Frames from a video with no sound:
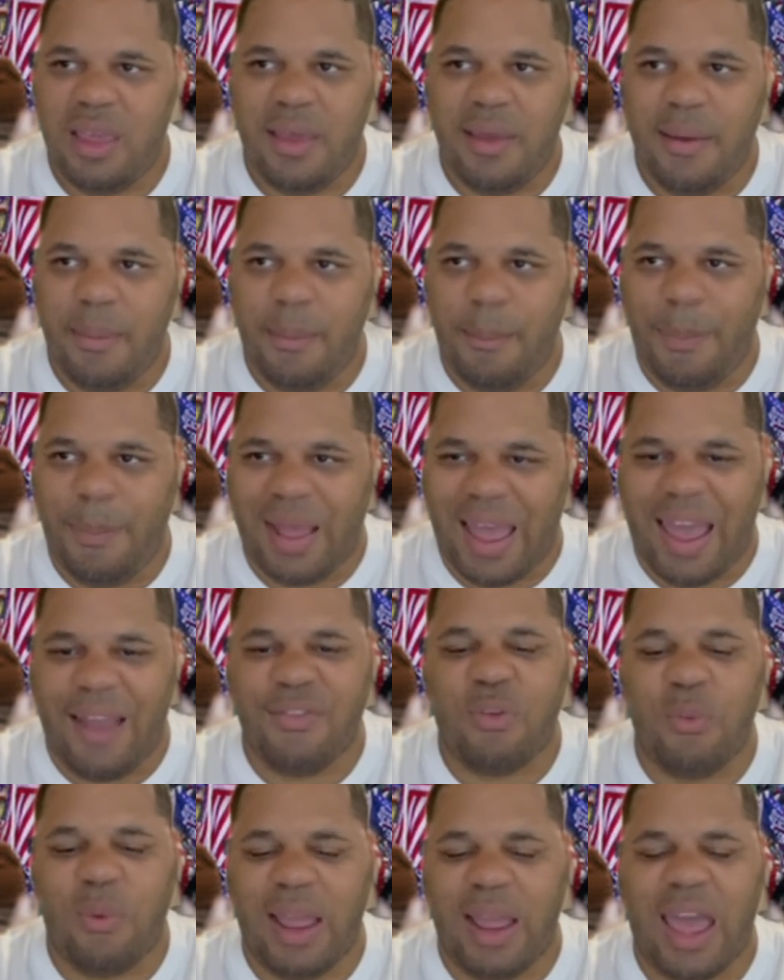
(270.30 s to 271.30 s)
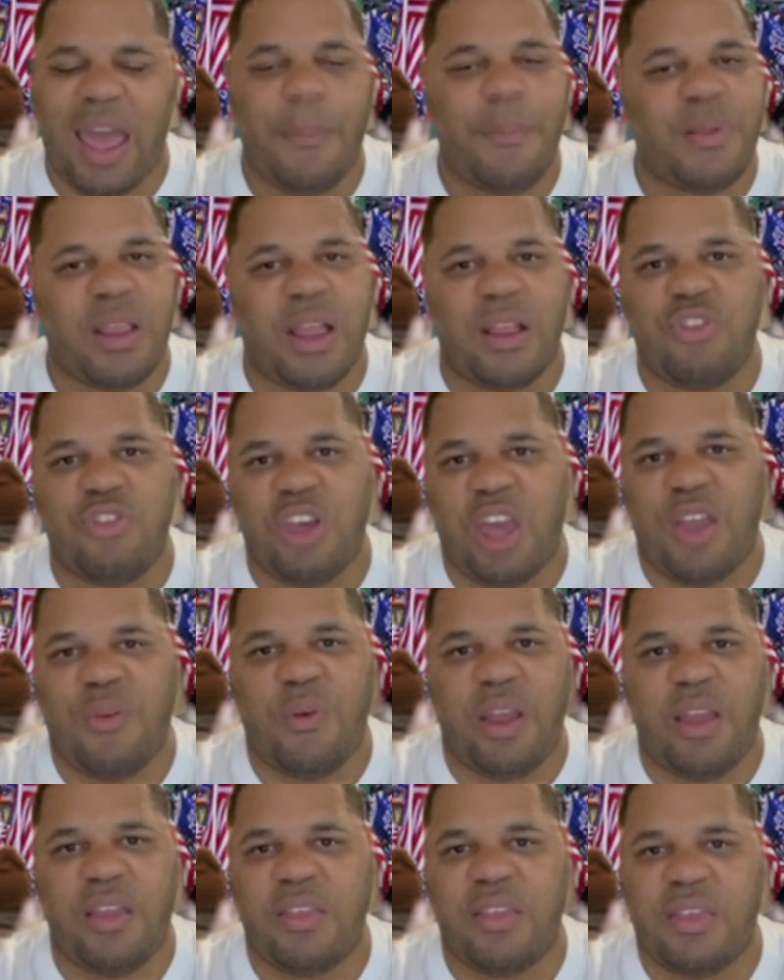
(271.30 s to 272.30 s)
But after what happened on
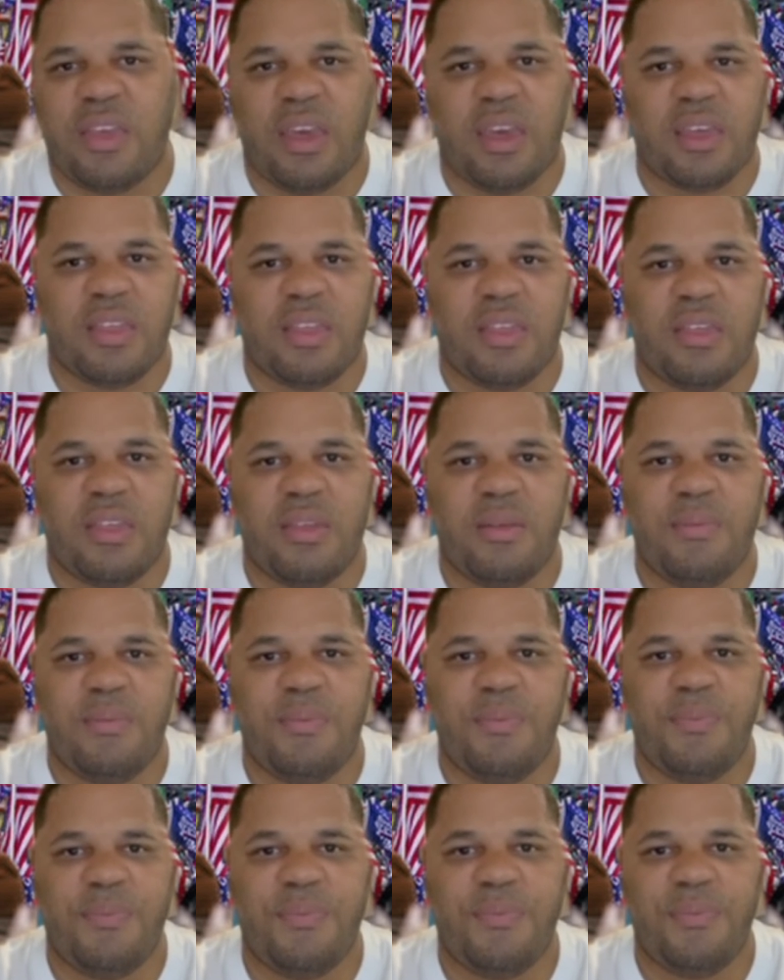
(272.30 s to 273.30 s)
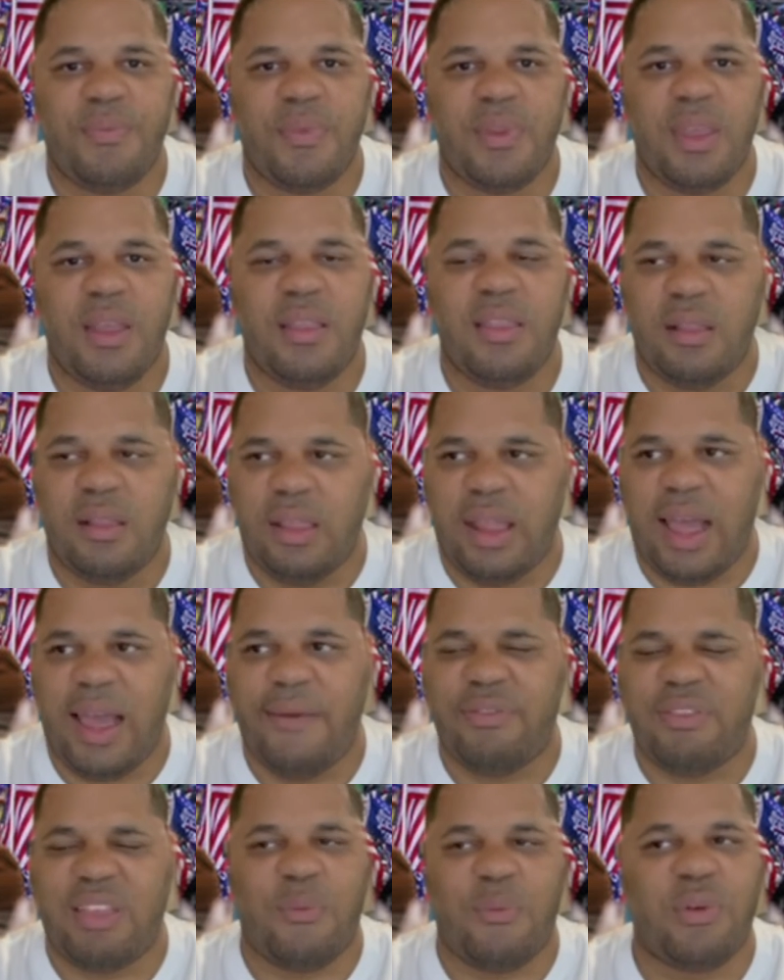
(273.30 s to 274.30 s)
January sixth, the
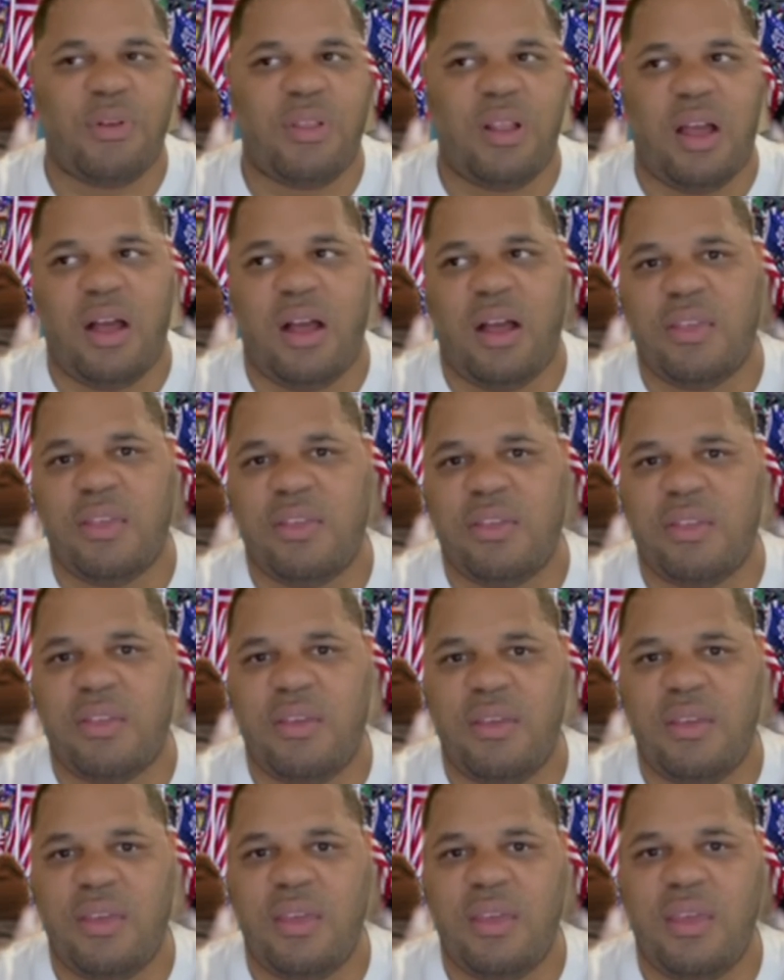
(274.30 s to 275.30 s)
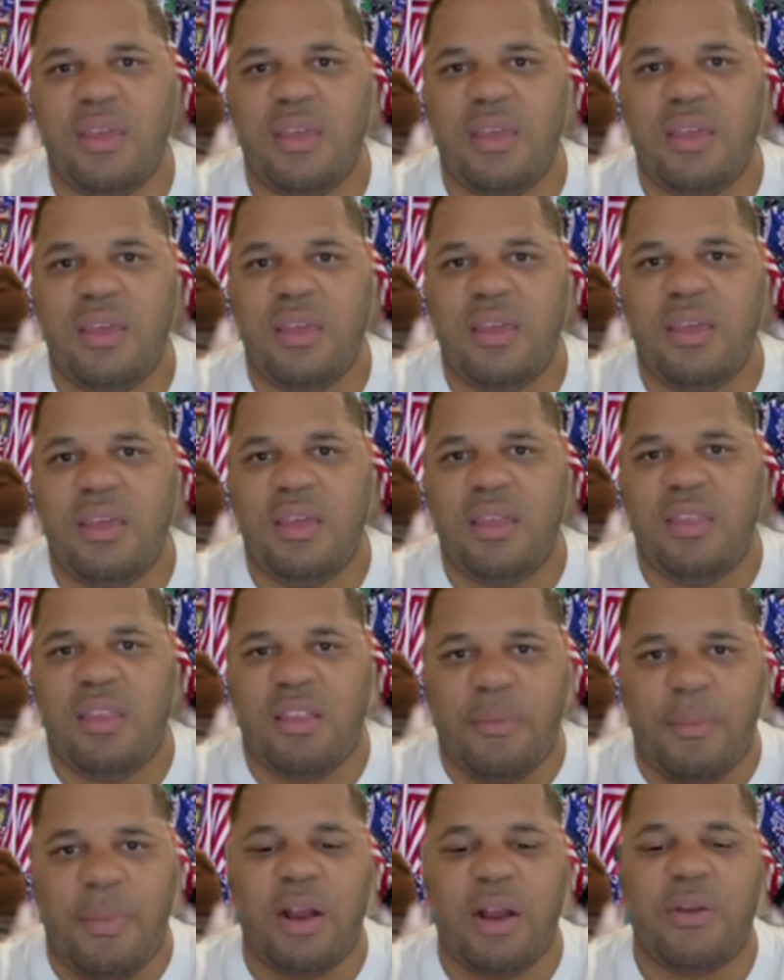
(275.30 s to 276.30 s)
lives that were lost, the
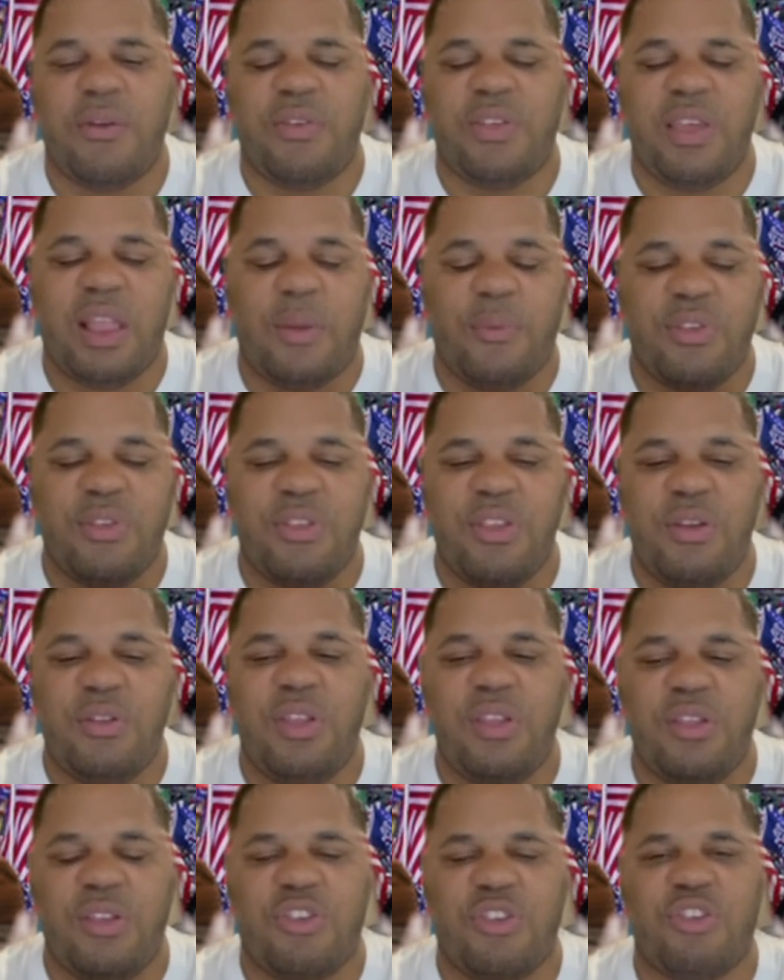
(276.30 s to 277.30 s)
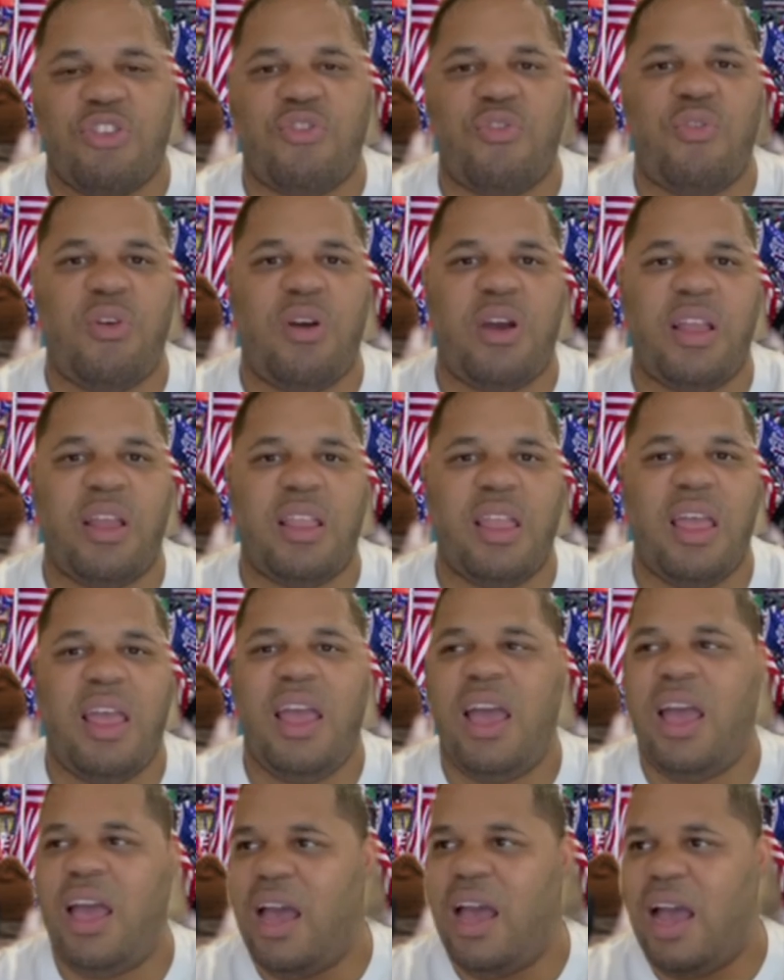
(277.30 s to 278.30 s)
democracy that was nearly destroyed,
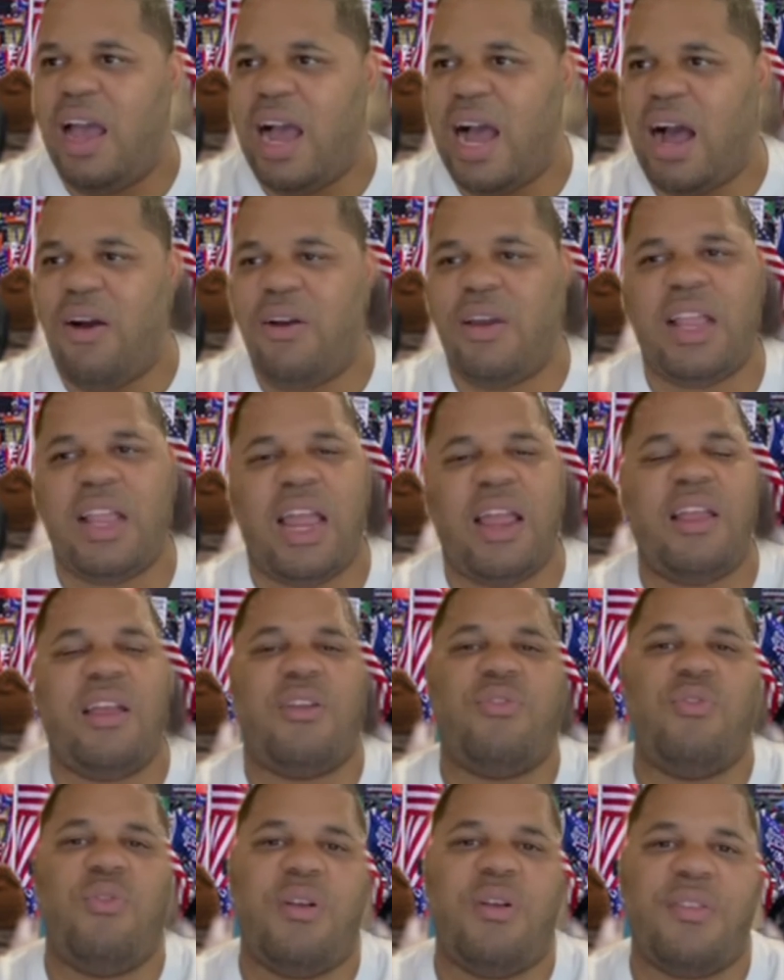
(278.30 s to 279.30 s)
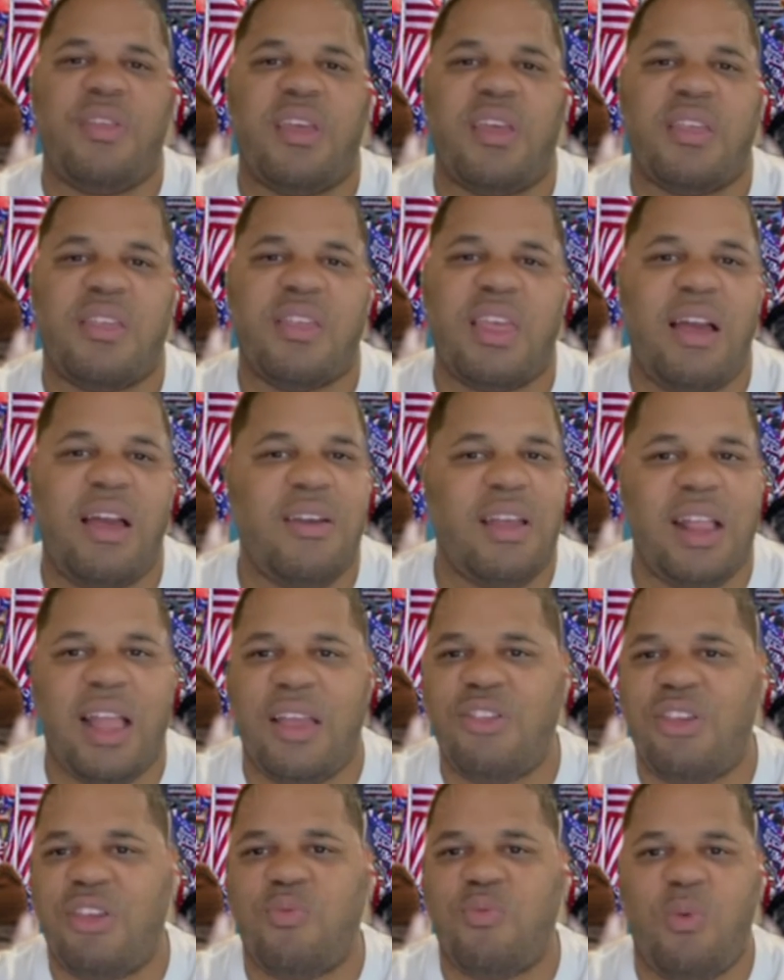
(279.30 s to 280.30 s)
how can I ignore this? How can I
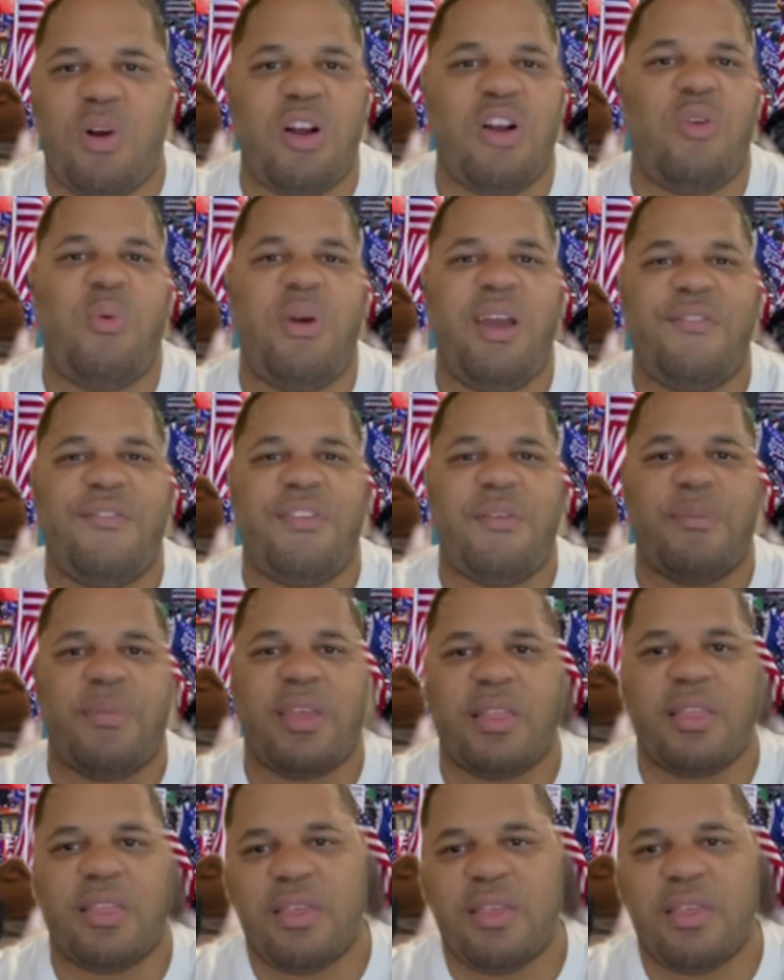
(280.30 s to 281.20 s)
just walk away from it?